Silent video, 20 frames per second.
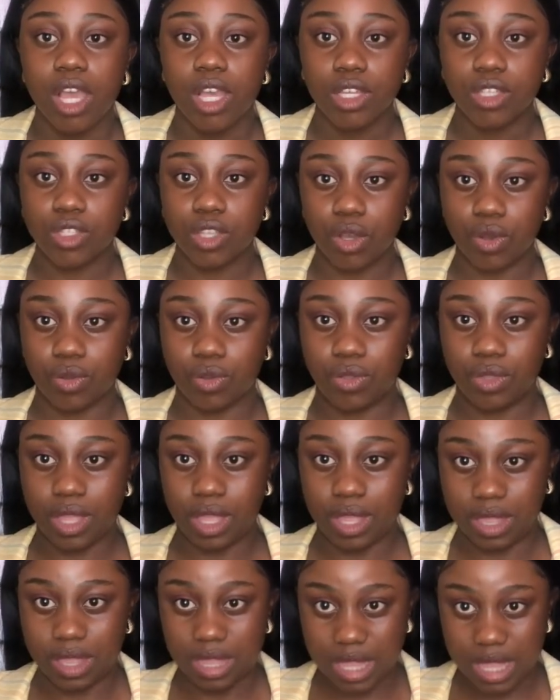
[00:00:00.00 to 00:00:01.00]
So
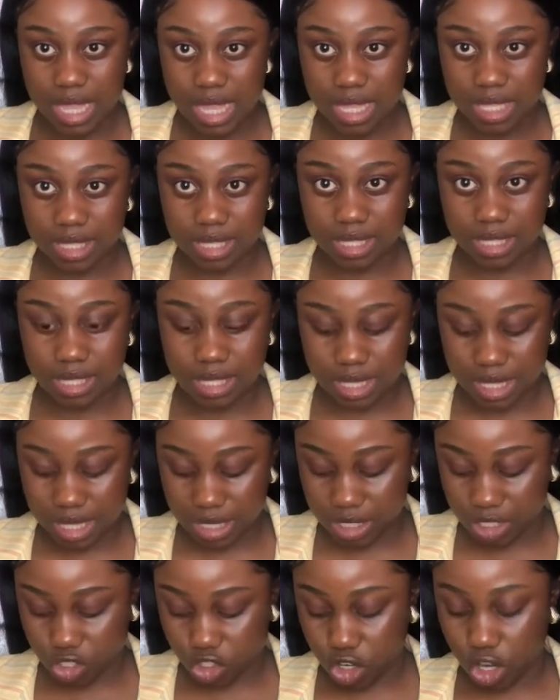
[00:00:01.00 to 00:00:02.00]

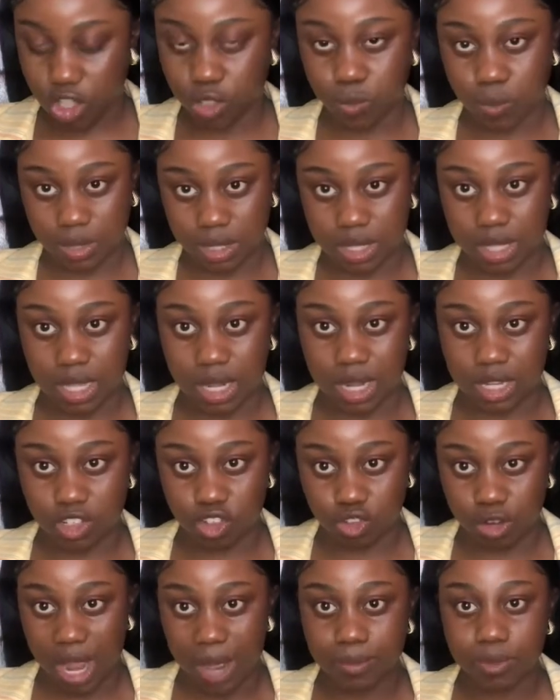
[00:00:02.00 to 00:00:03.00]
this shirt with the
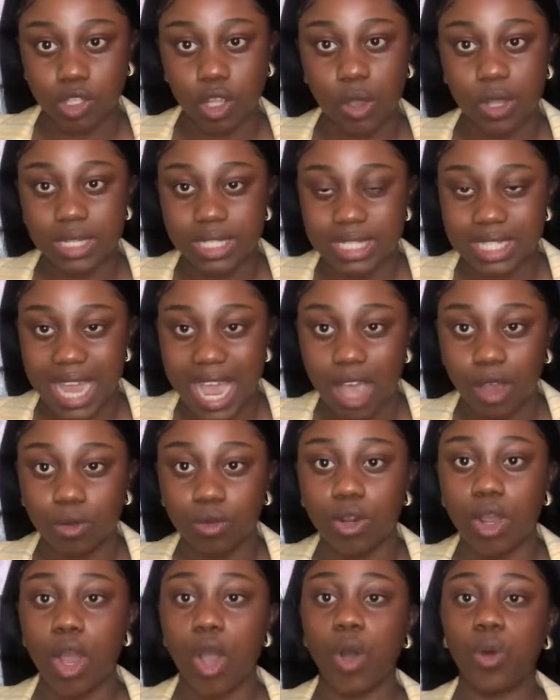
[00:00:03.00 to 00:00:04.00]
stripes going
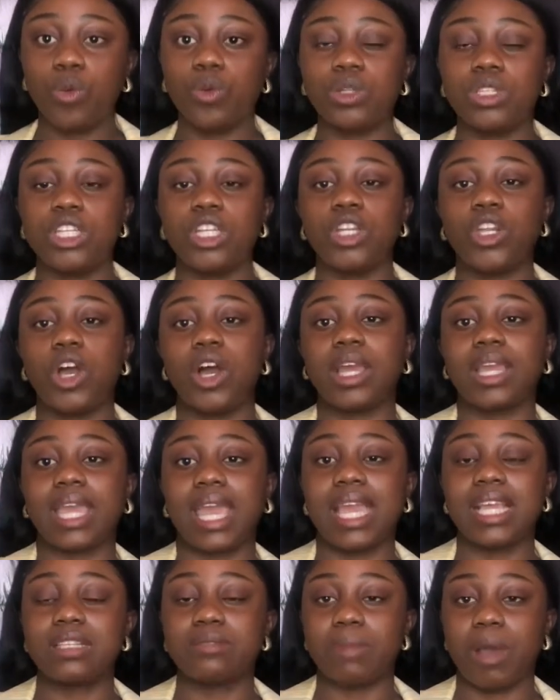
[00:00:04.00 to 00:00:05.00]
down will
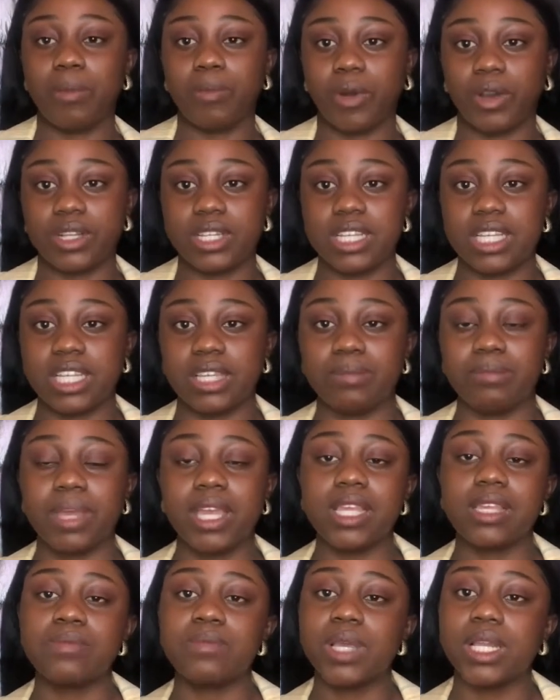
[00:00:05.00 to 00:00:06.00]
elongate my body and
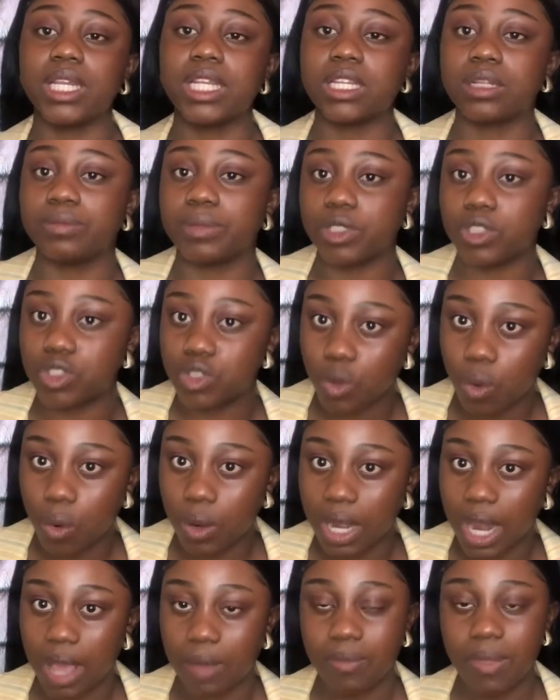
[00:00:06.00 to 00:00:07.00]
make me a little bit
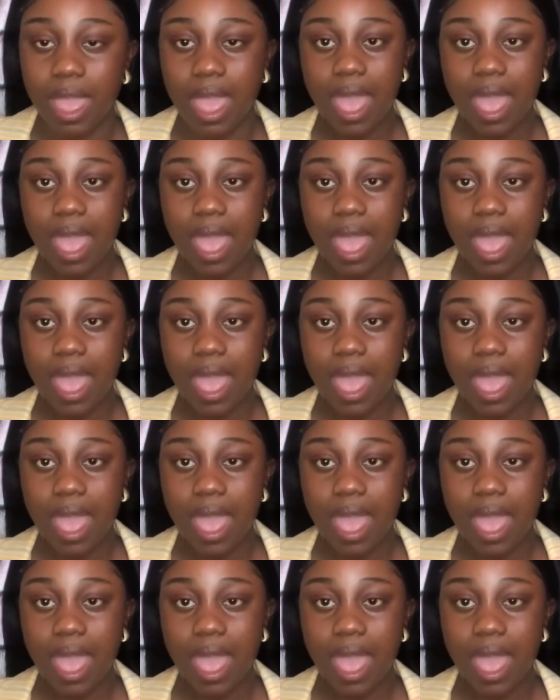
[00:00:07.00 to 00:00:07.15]
taller.